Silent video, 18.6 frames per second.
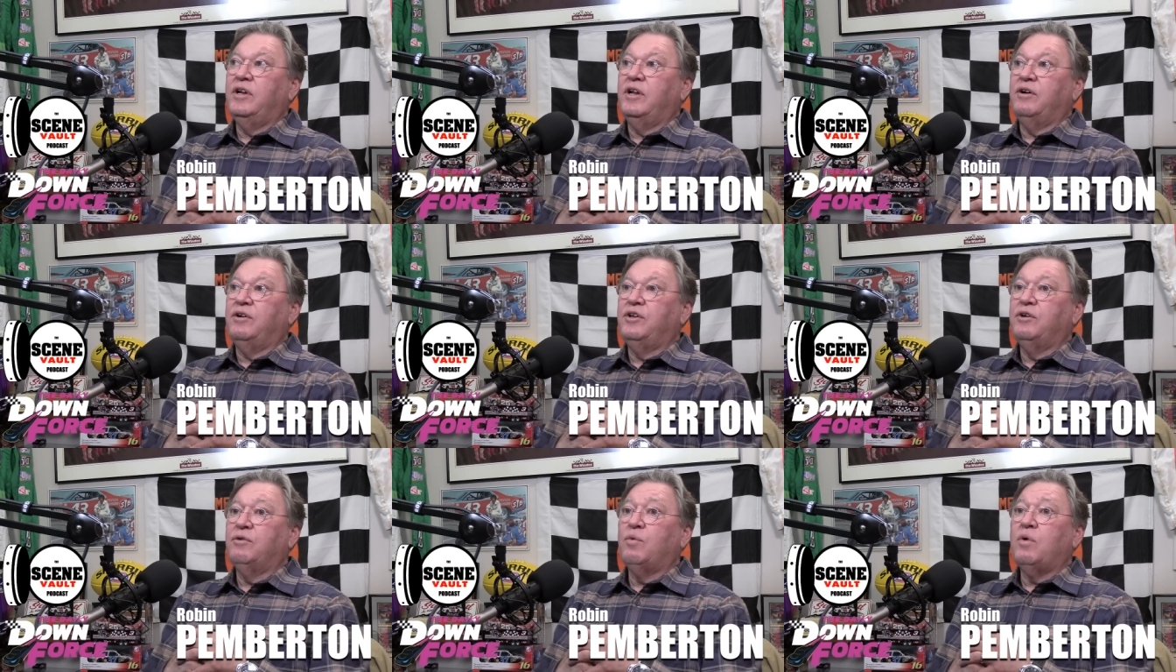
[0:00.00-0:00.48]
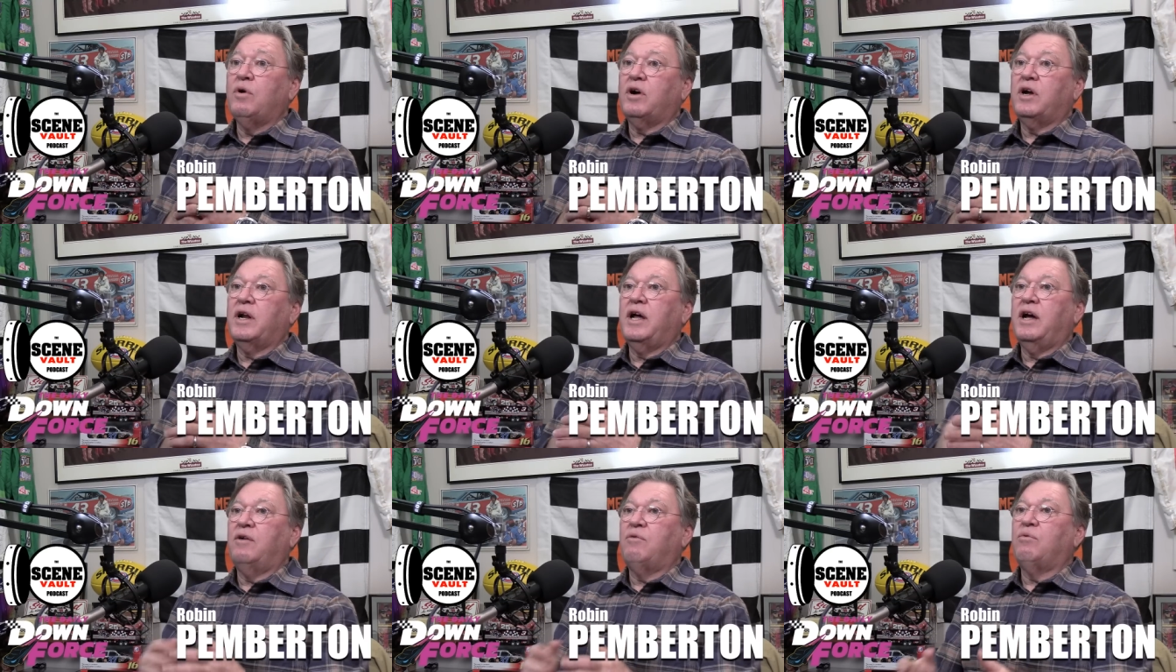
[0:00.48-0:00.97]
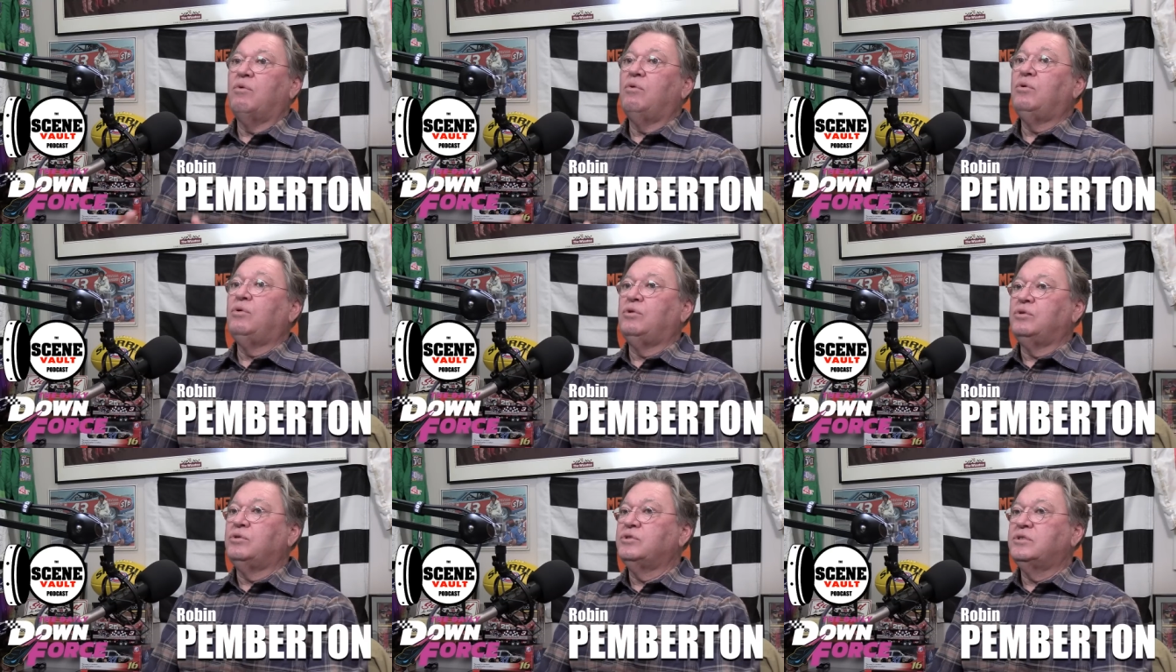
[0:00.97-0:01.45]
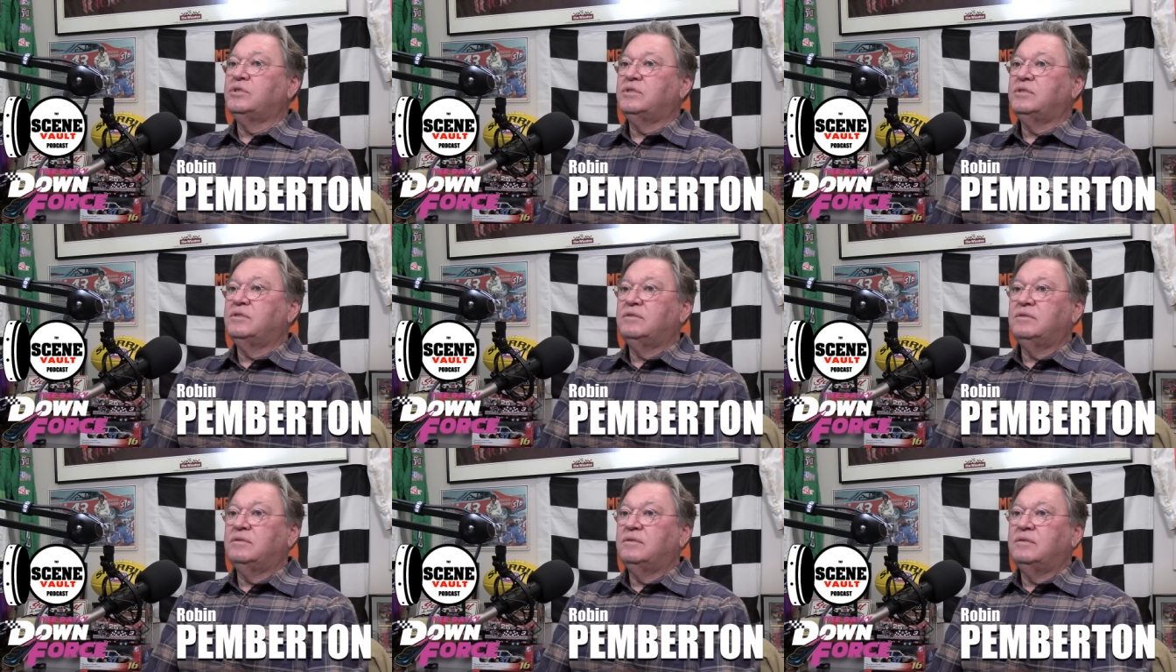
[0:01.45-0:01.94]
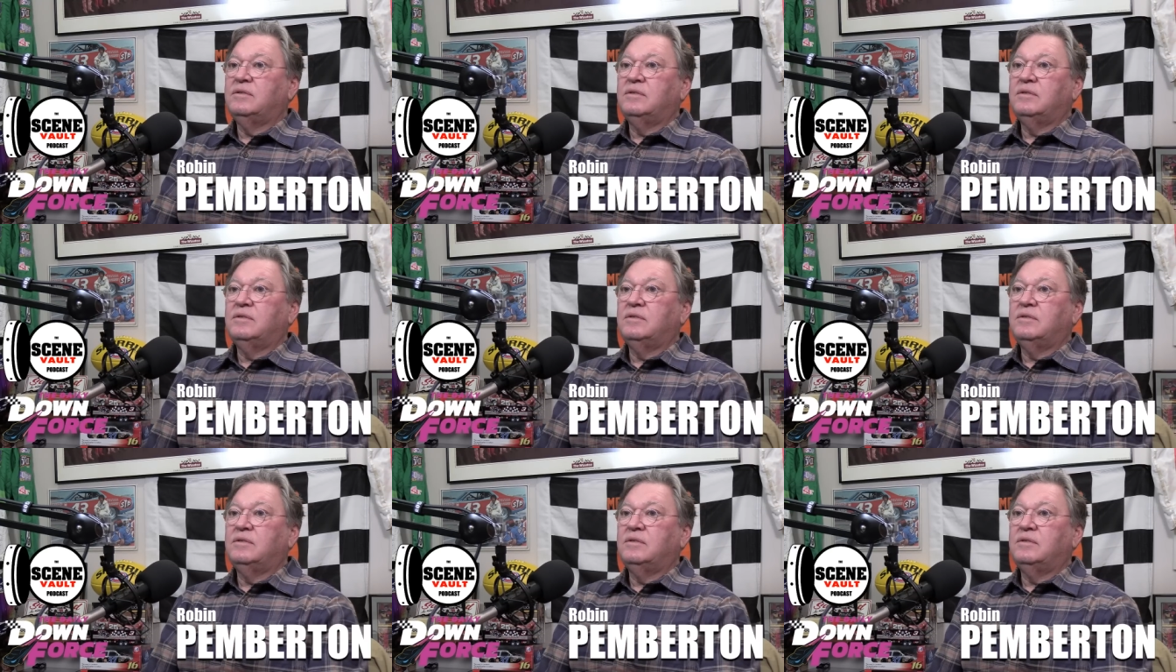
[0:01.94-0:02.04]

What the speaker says: you know, you're working on rules